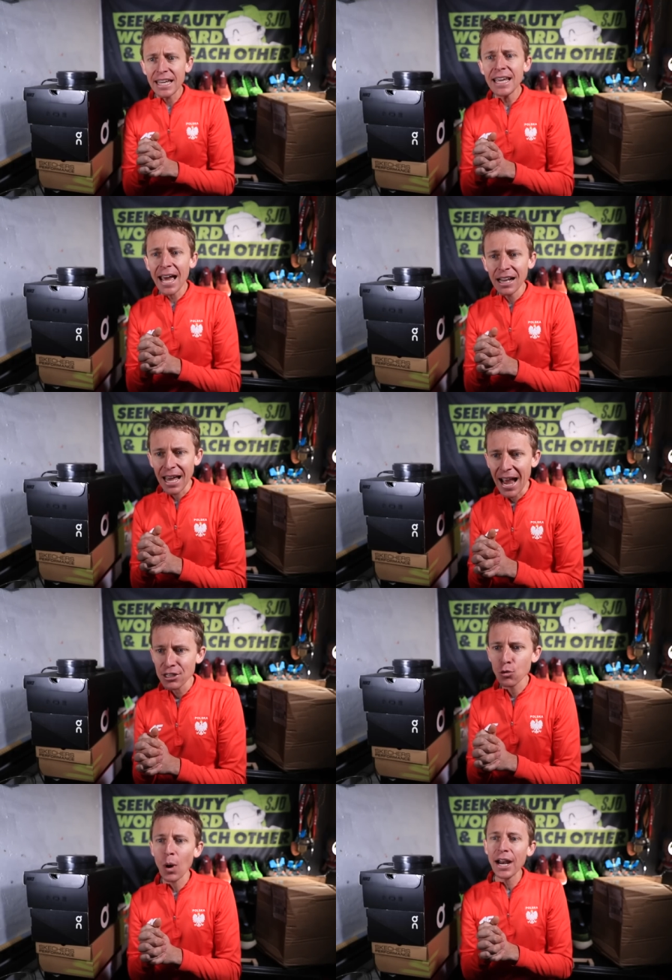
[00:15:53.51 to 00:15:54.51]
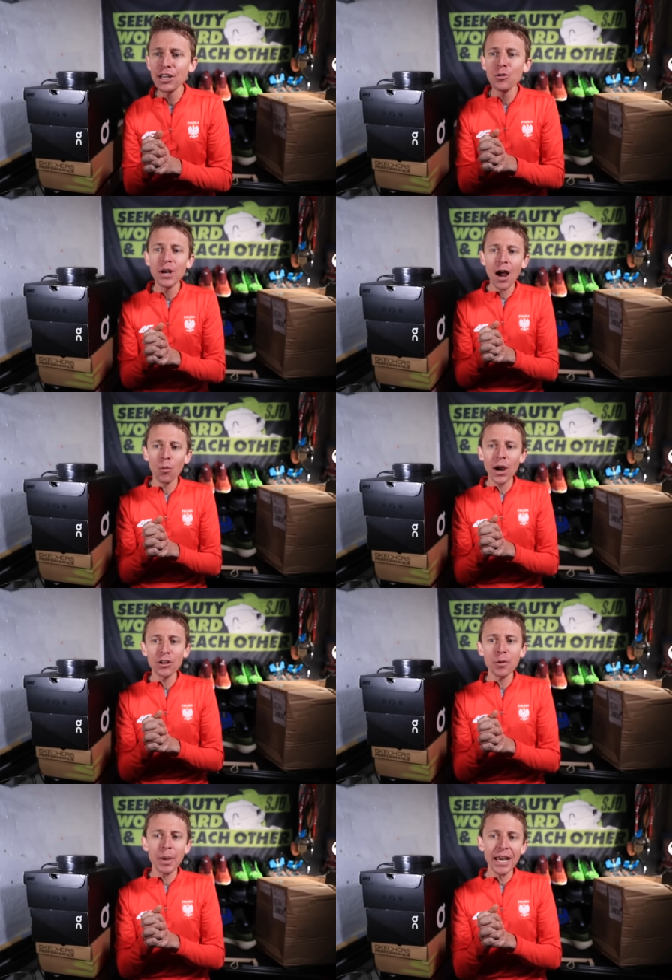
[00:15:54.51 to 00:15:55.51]
E L asks, why do you not
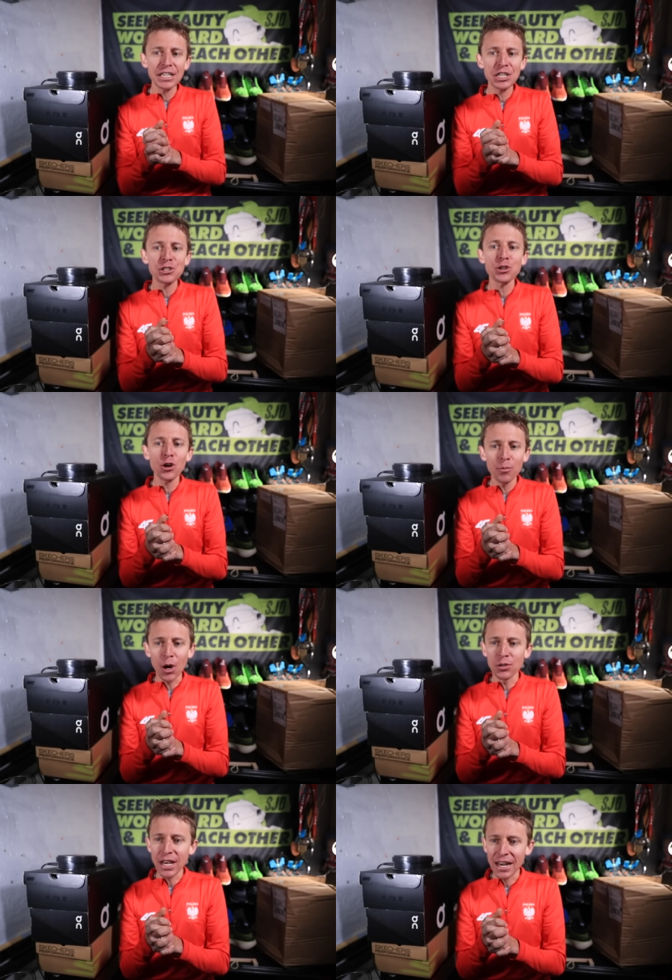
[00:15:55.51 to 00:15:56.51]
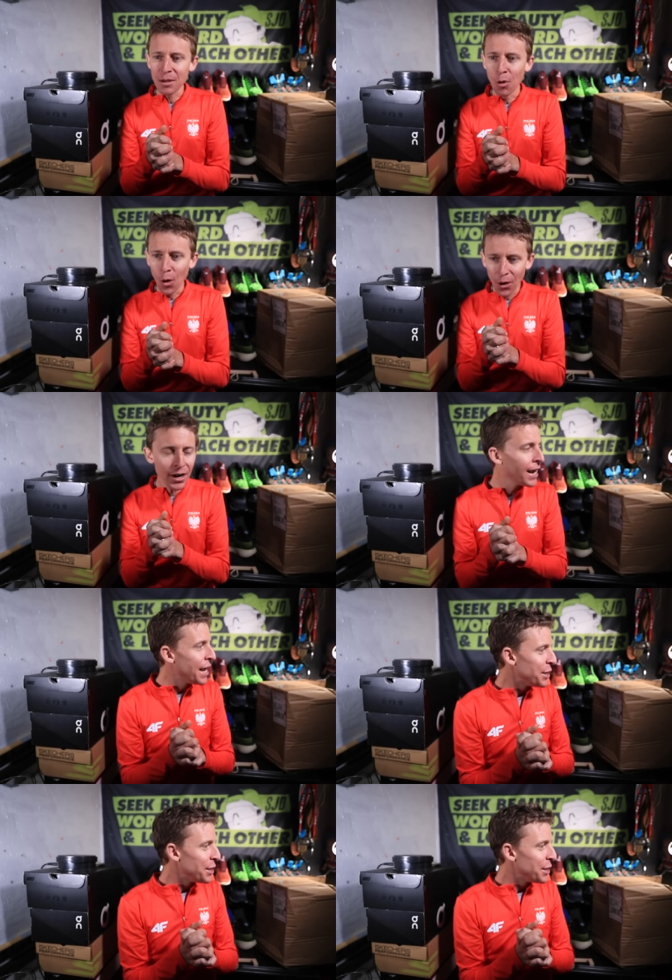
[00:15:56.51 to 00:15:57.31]
wear the Pegasus Turbos anymore?